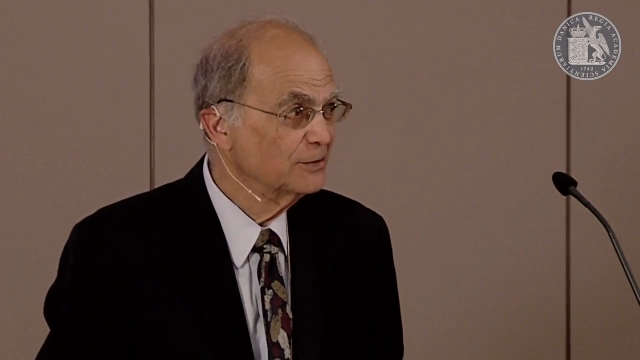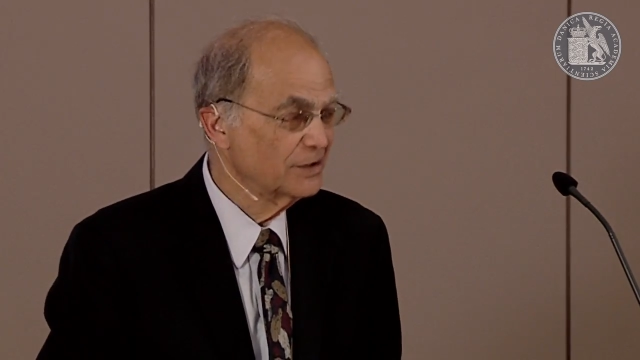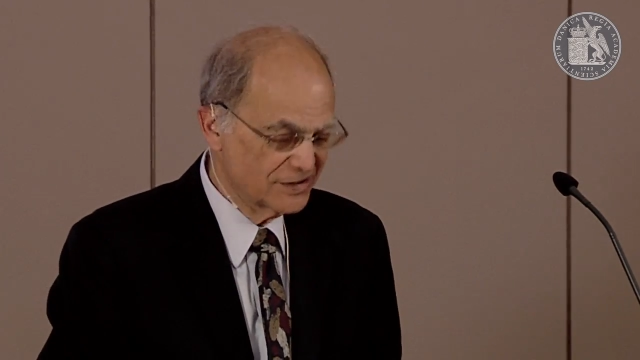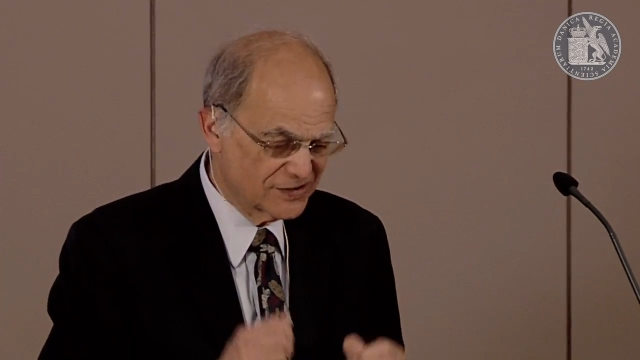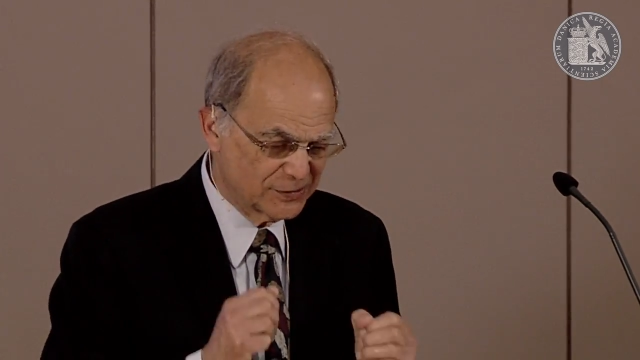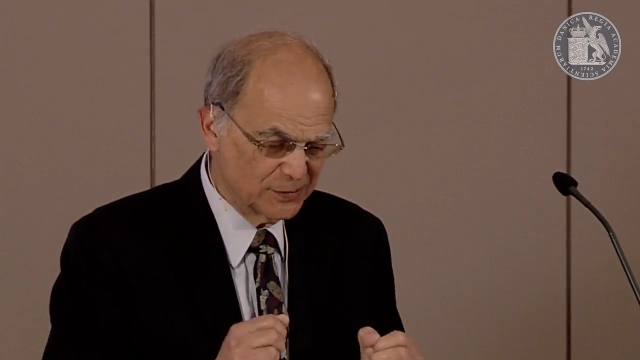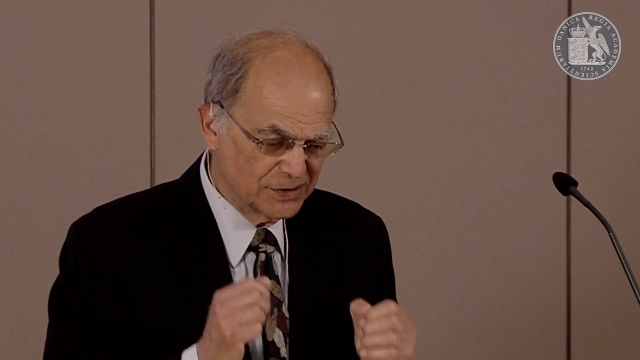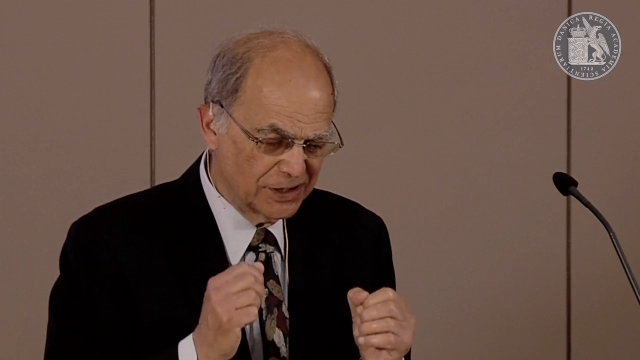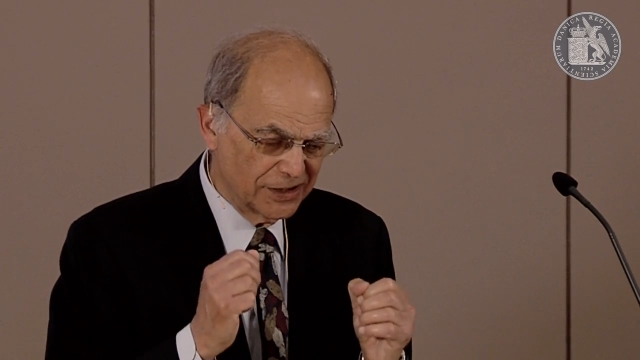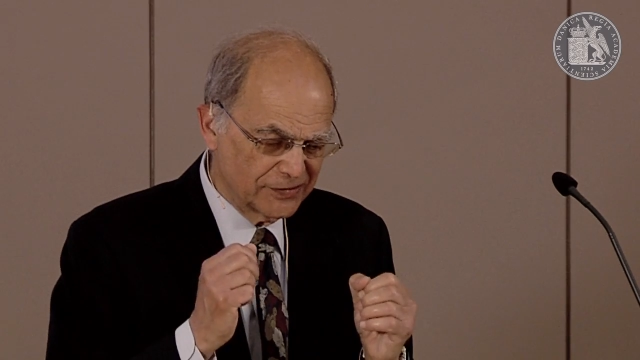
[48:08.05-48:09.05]
would a
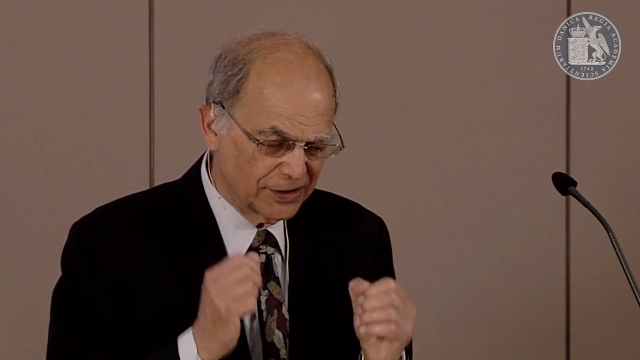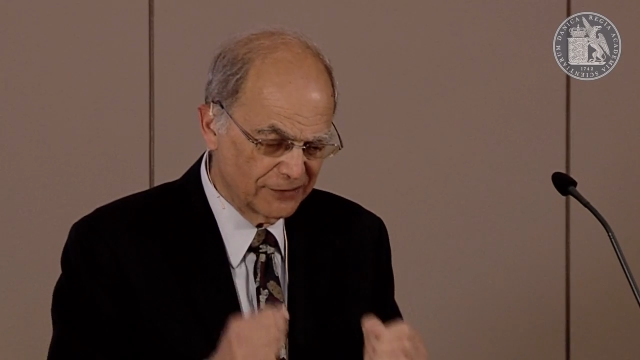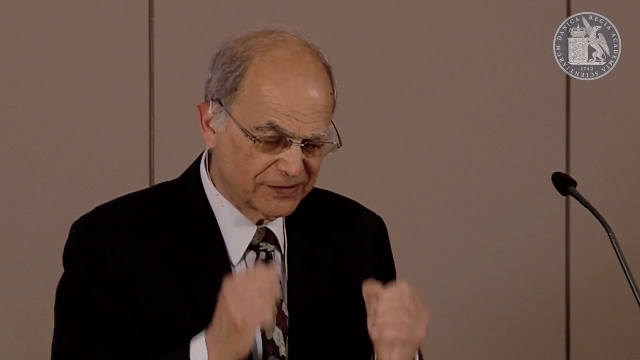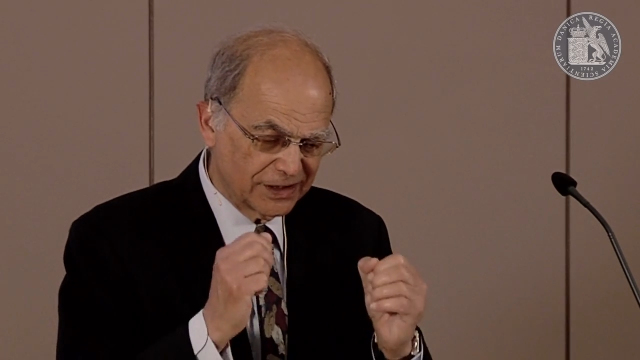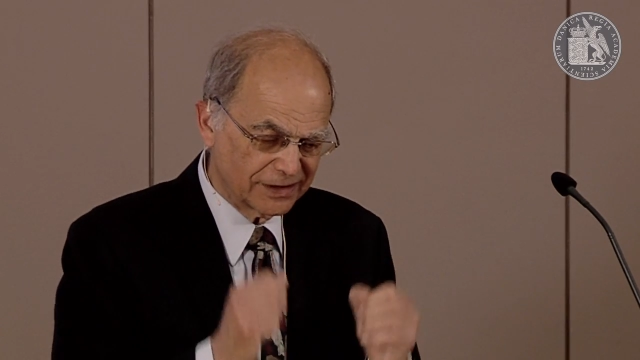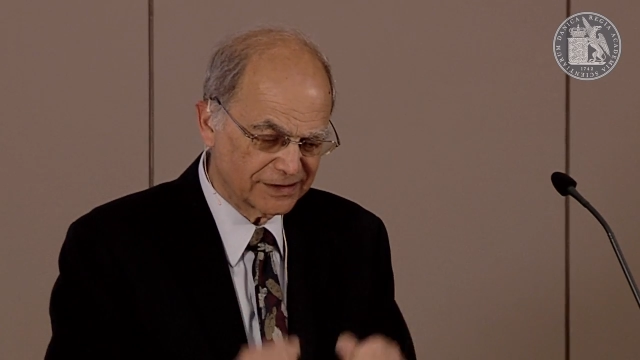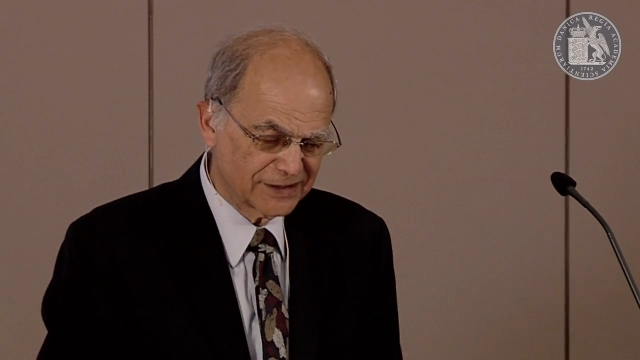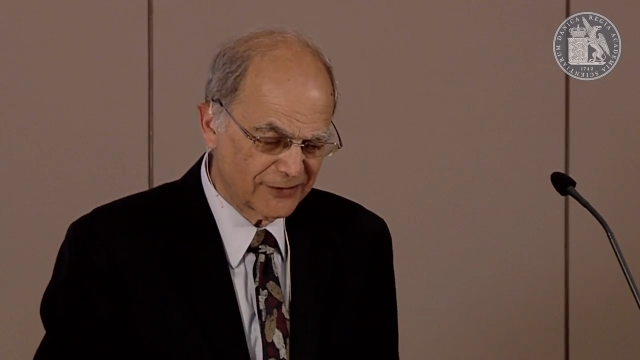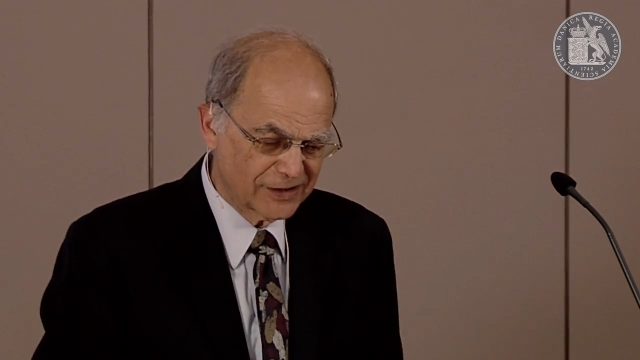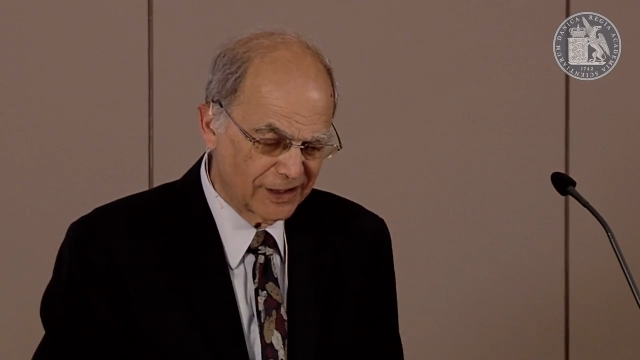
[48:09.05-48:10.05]
student of
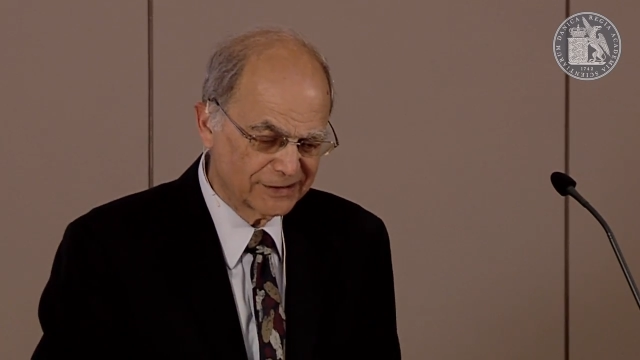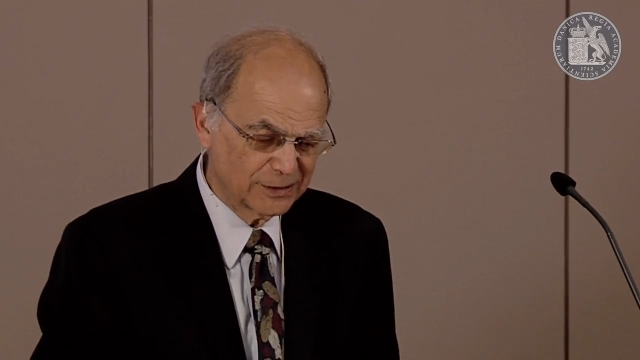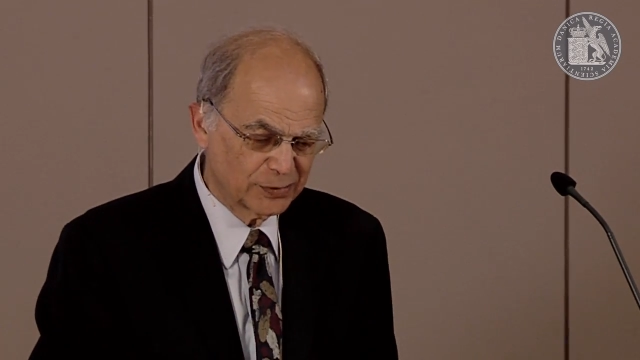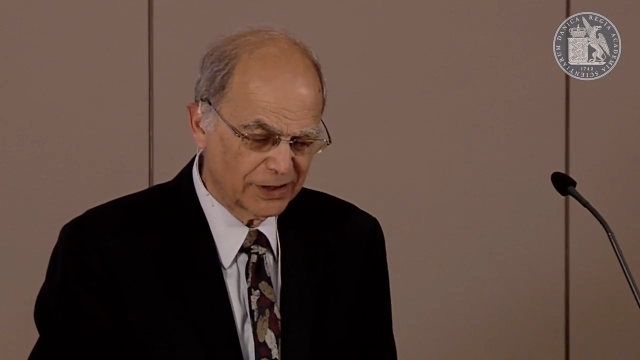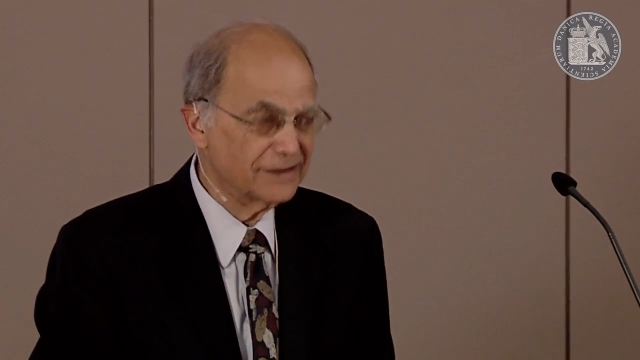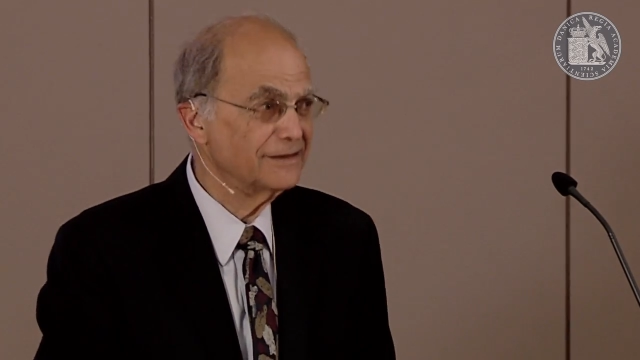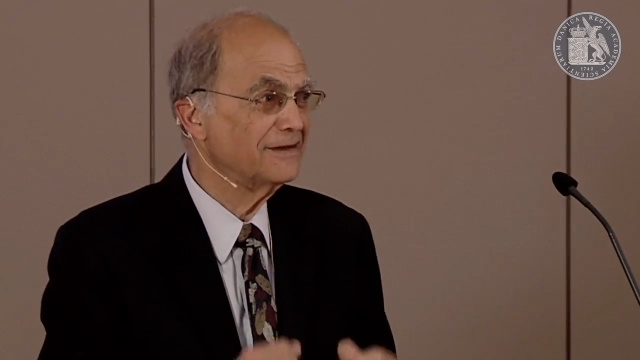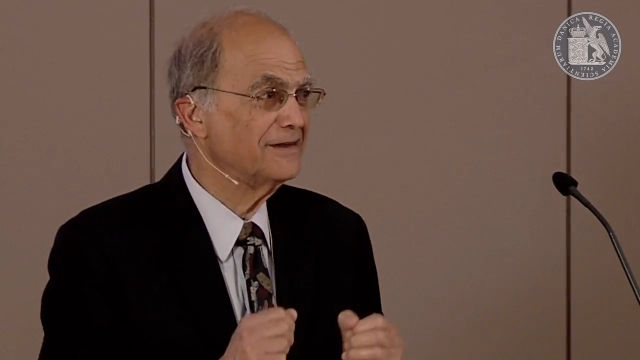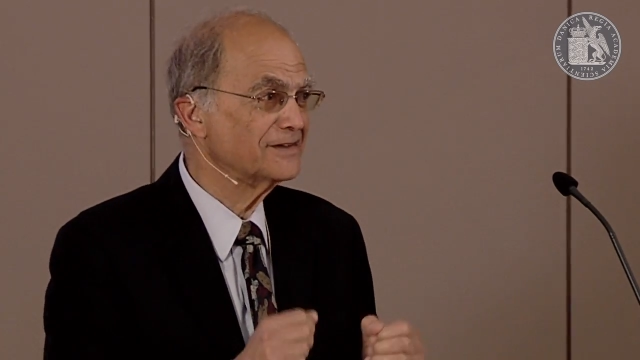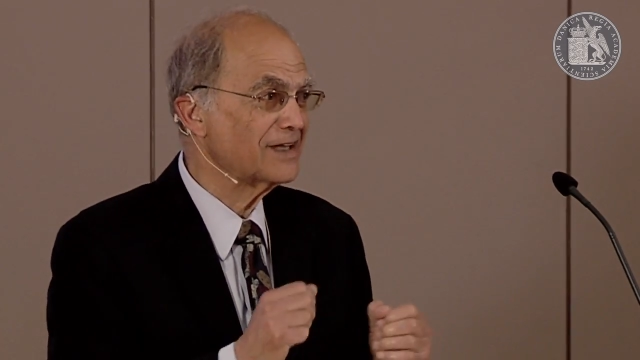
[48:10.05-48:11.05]
Hoffding's have
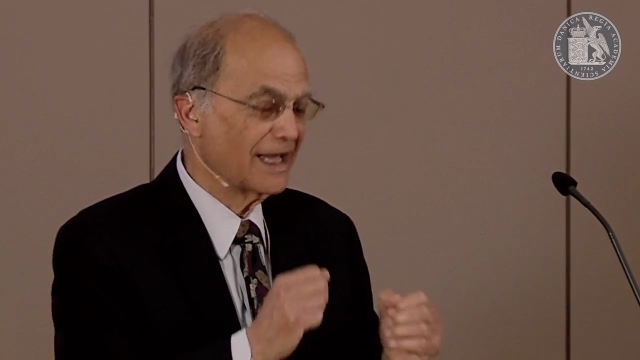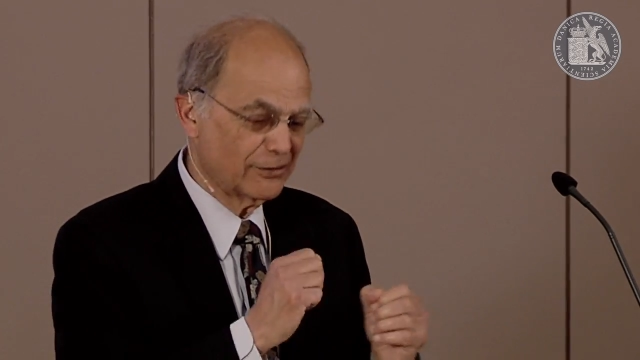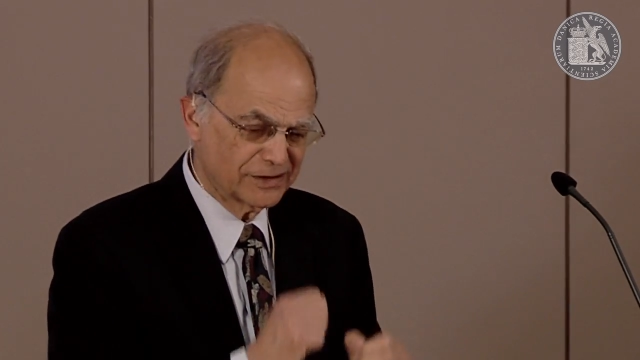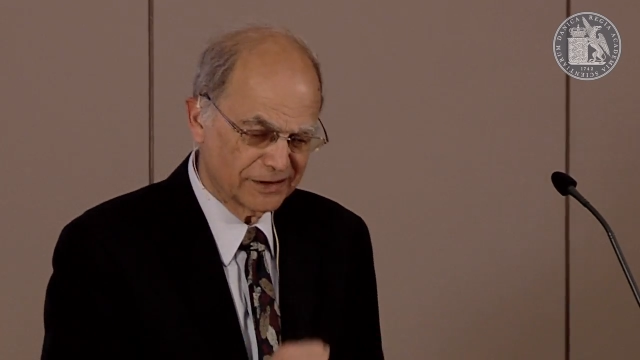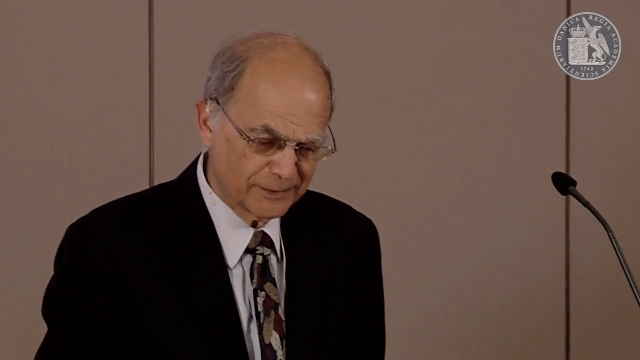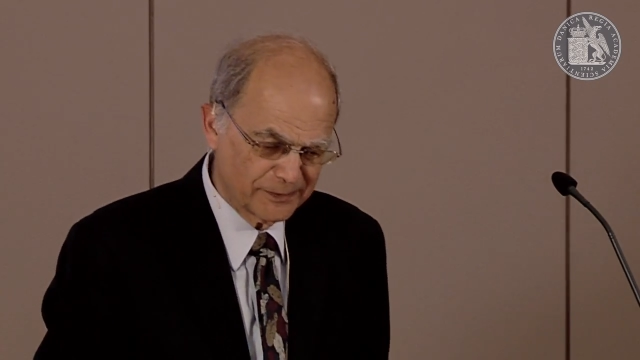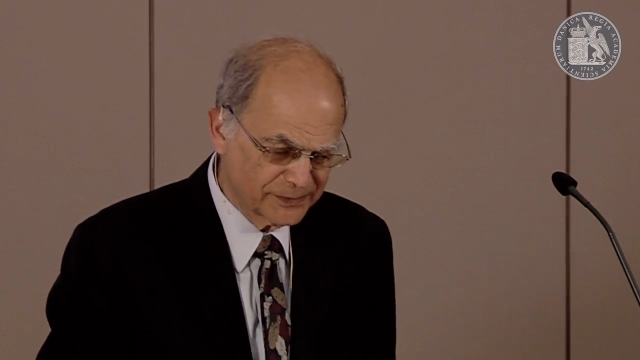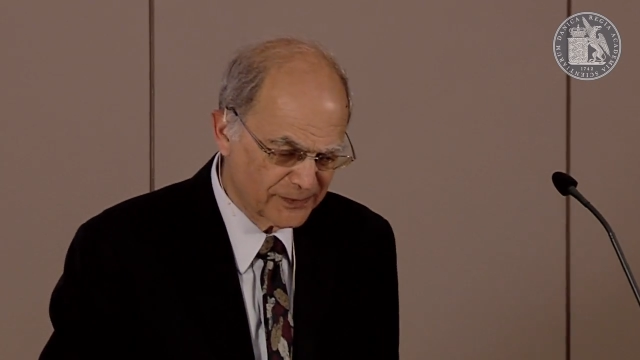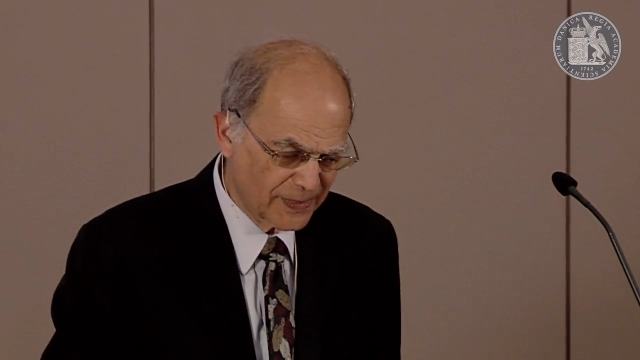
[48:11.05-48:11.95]
contemplated this outcome?